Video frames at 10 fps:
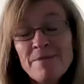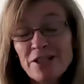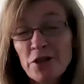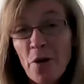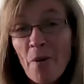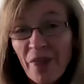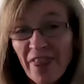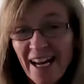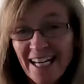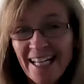much the whole
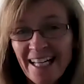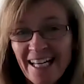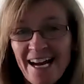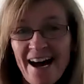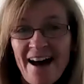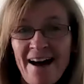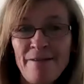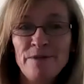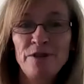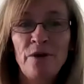thing.
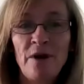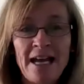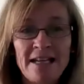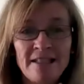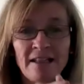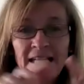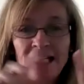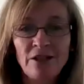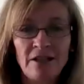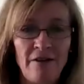Um, so as the
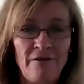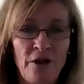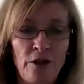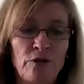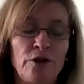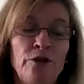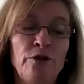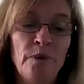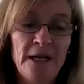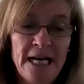leader of the
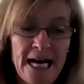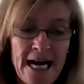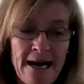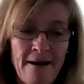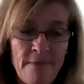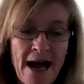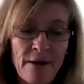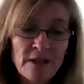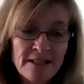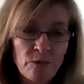group, um, I
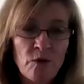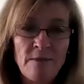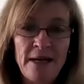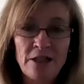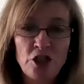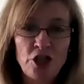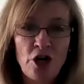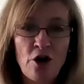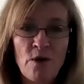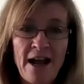was a one man
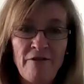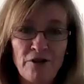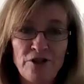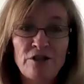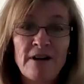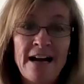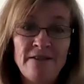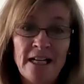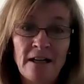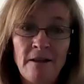show when I first
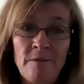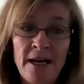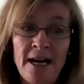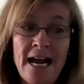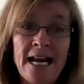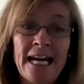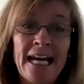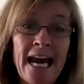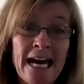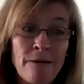arrived at Columbia, and I
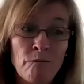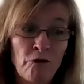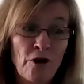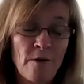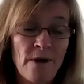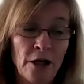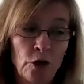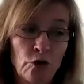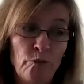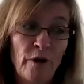came from a
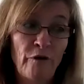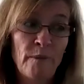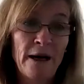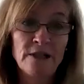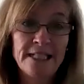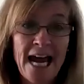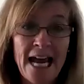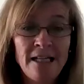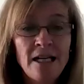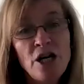group of about
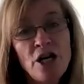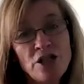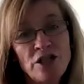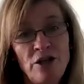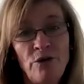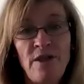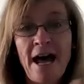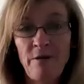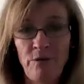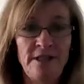10. So
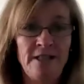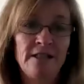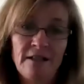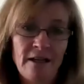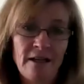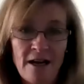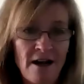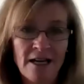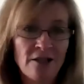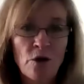that was
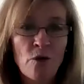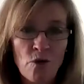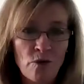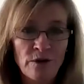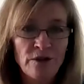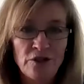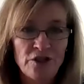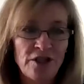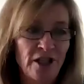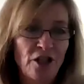on its own
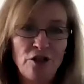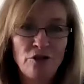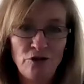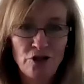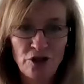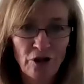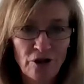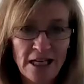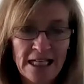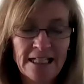just a huge
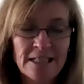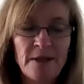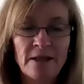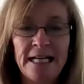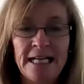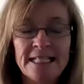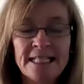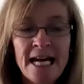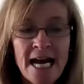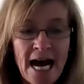learning experience.
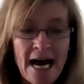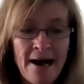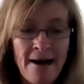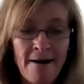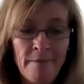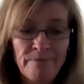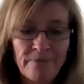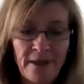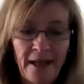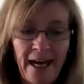Um,
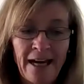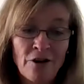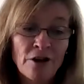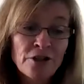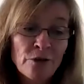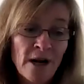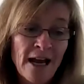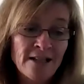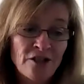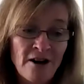and also, when
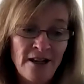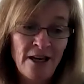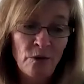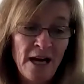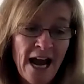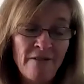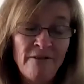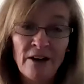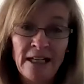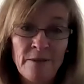I started there, we had a
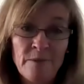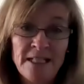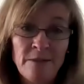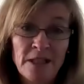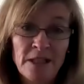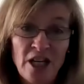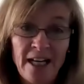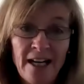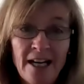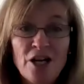very limited budget.
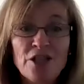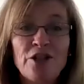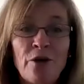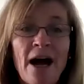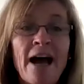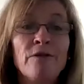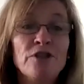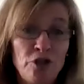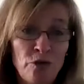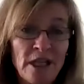So I
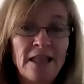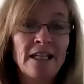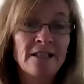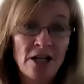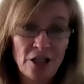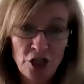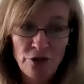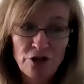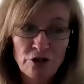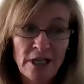was doing things on a
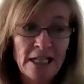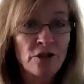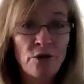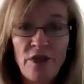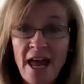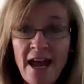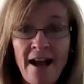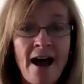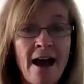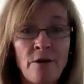shoestring. So
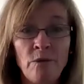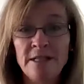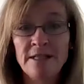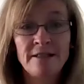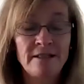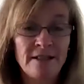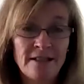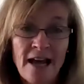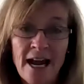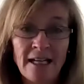then I was
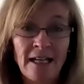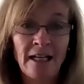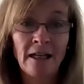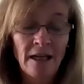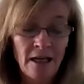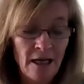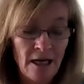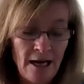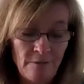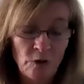designing,
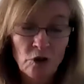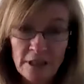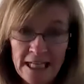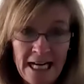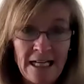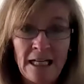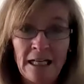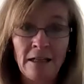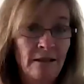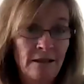um,
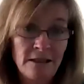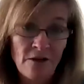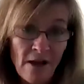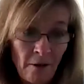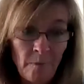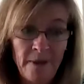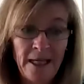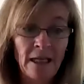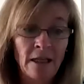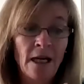creating,
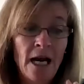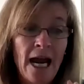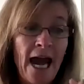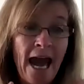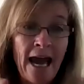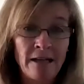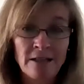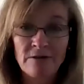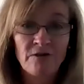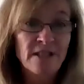developing,
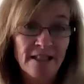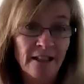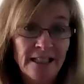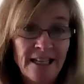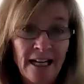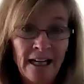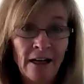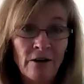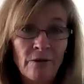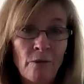and
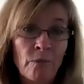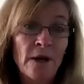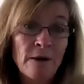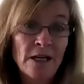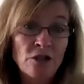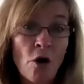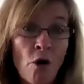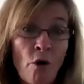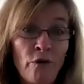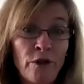facilitating pretty much
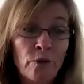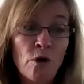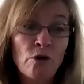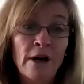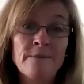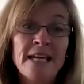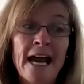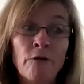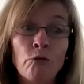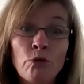all of the programs
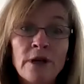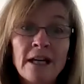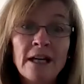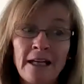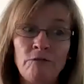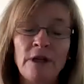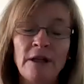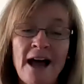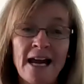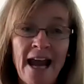and really
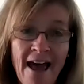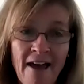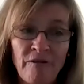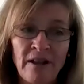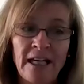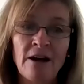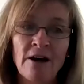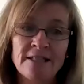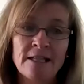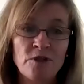relying heavily
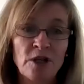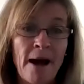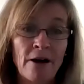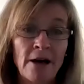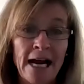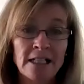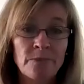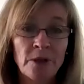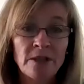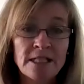on subject matter
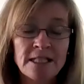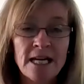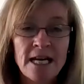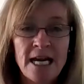experts